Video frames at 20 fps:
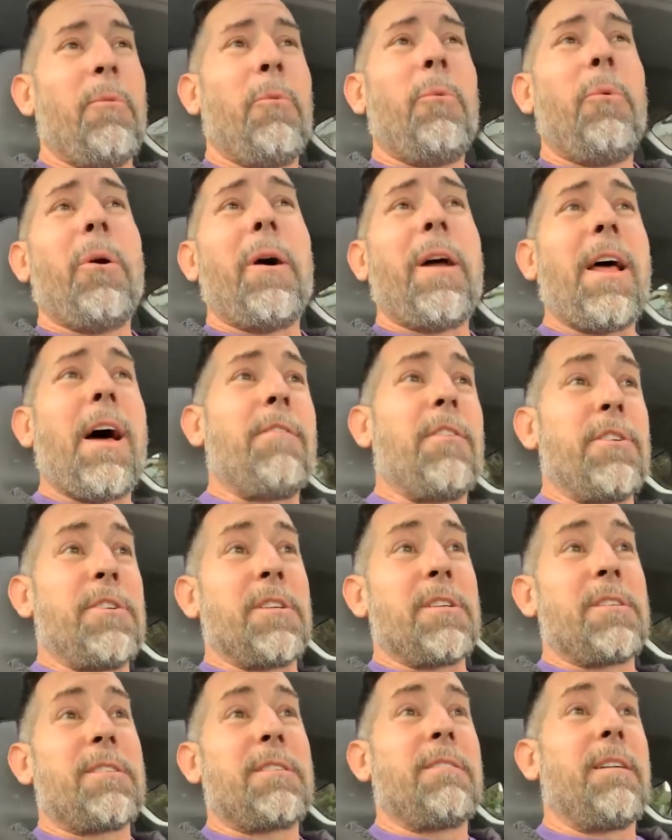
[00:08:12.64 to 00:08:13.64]
whatever,
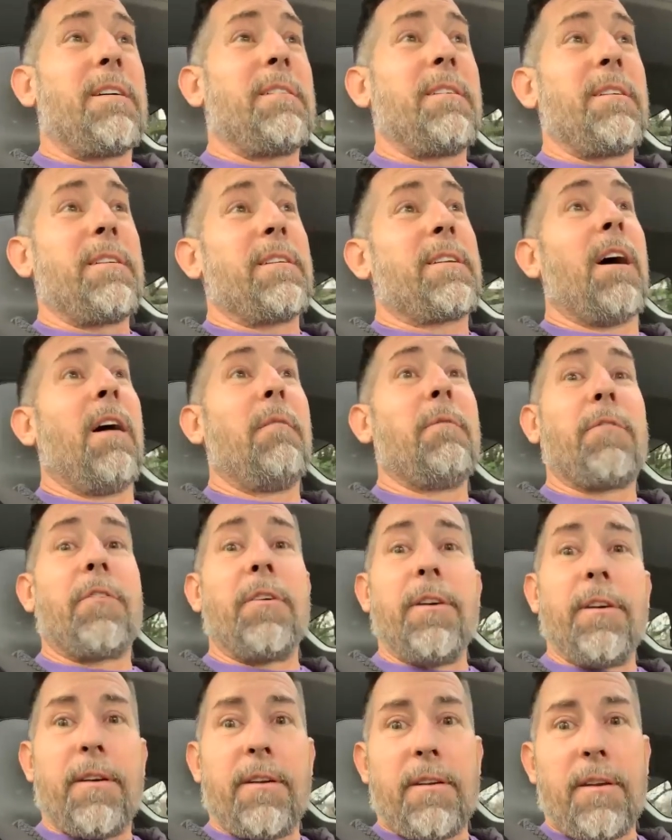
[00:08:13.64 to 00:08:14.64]
just
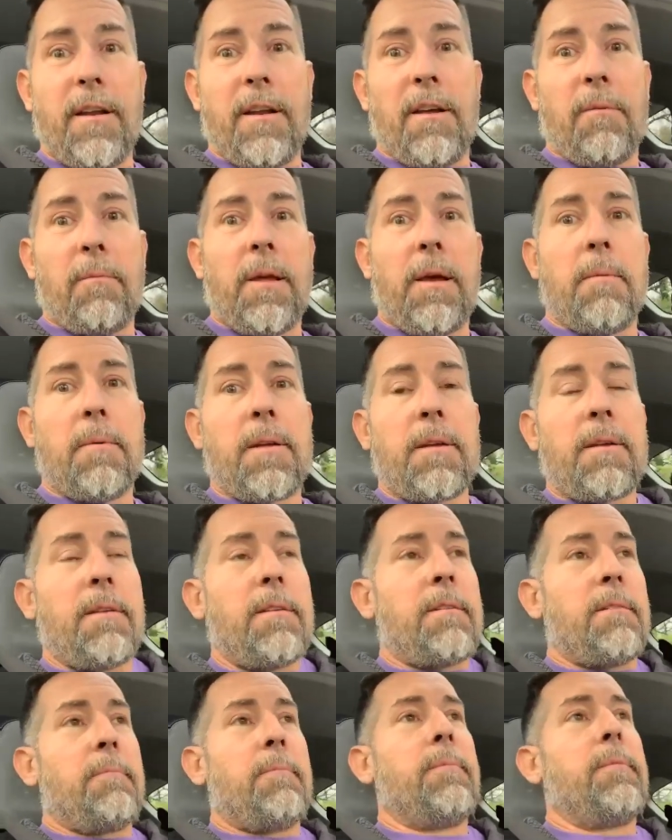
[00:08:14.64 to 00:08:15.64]
comfort, you know, be able
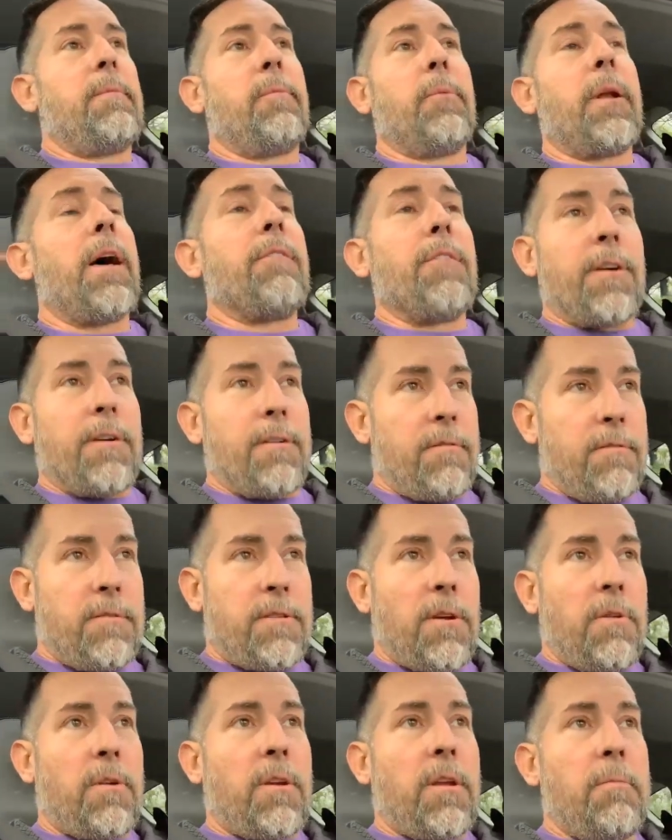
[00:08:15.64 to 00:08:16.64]
to, whatever.
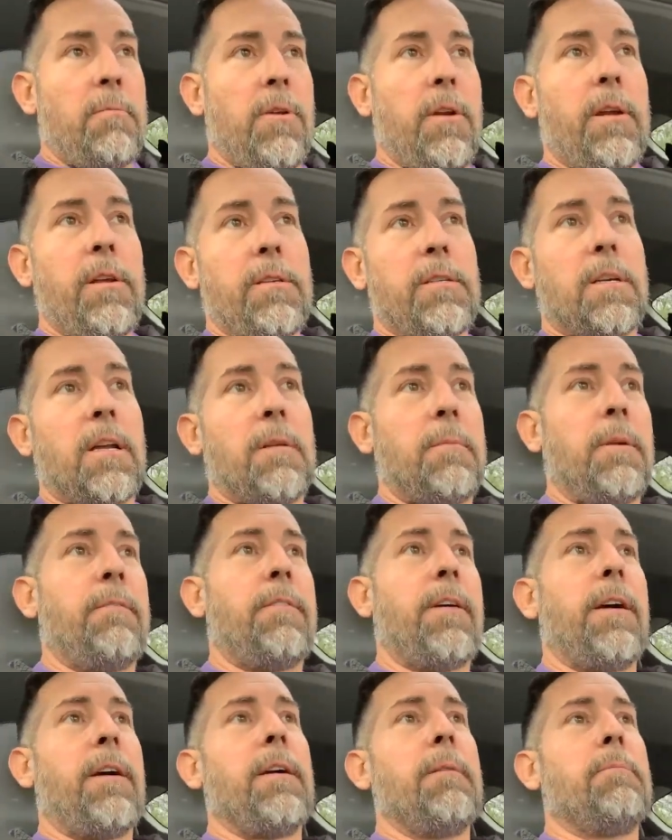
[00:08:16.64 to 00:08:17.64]
So community is going to be
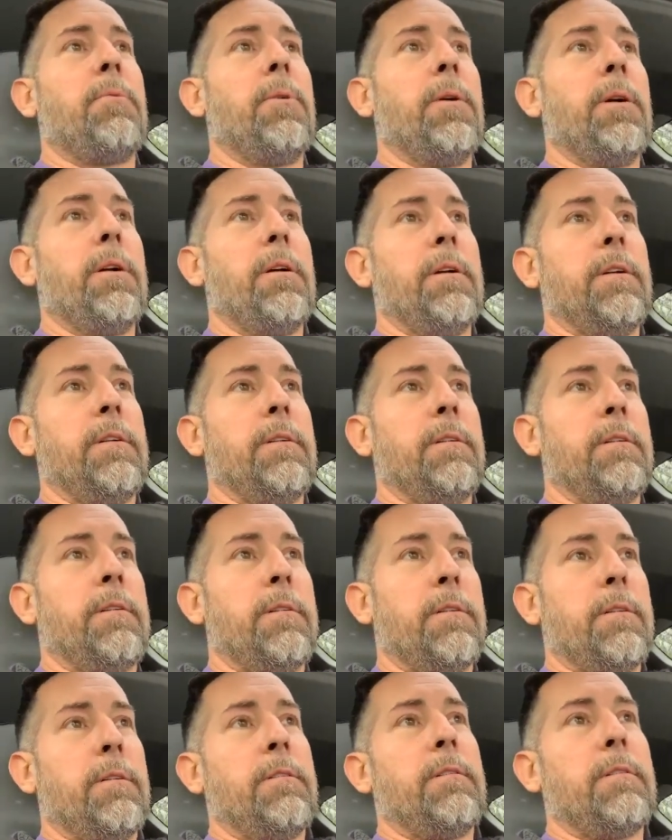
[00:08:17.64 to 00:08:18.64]
very important
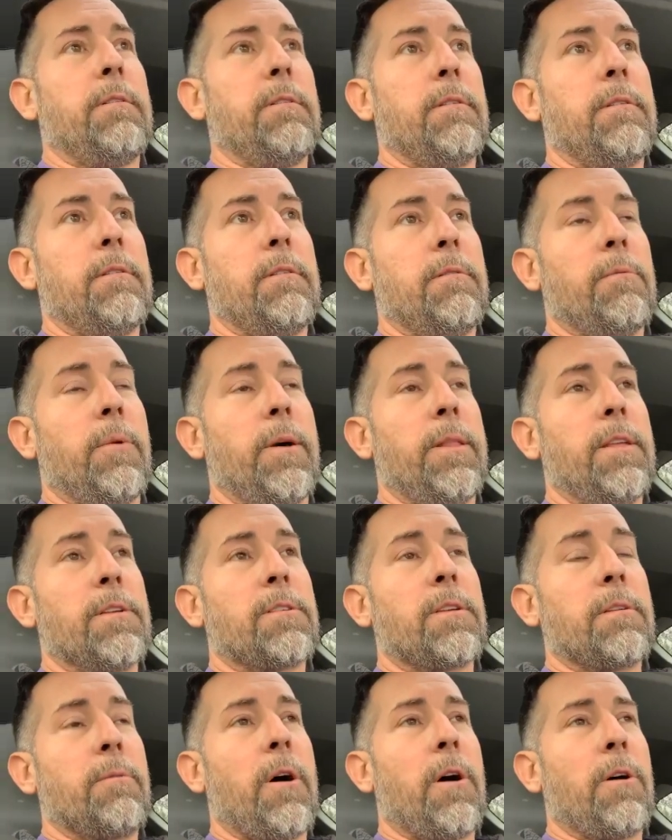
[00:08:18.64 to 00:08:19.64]
when
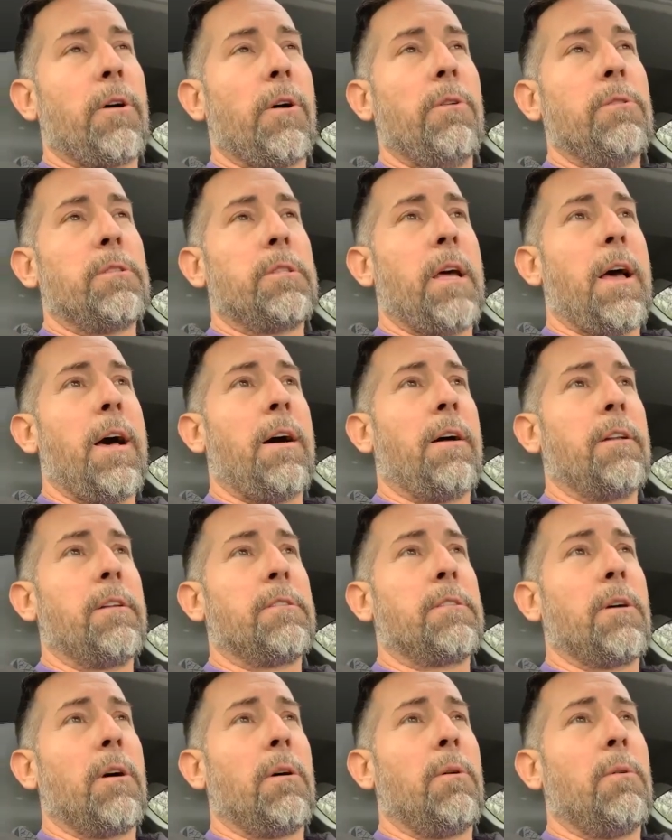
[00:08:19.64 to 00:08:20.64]
this all goes down.
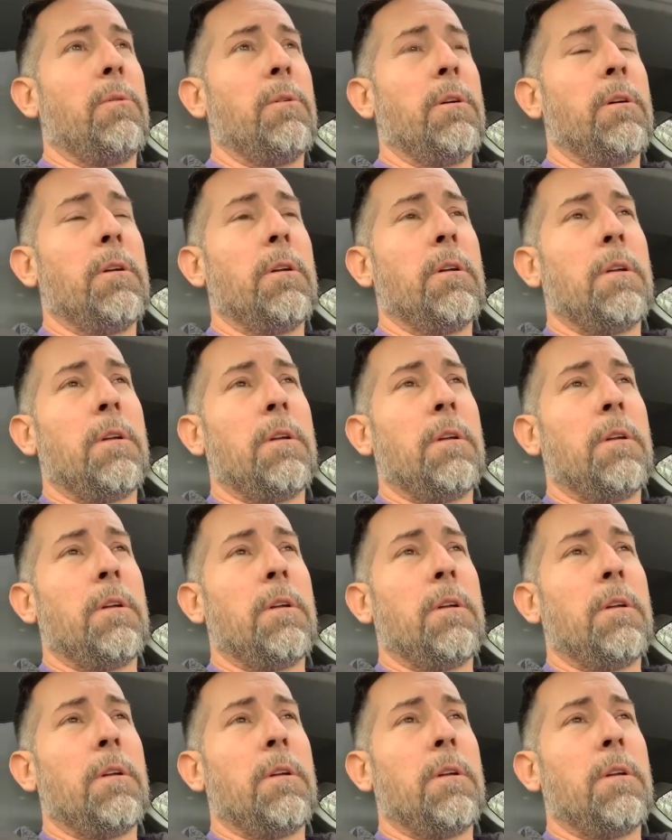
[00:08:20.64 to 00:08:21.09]
So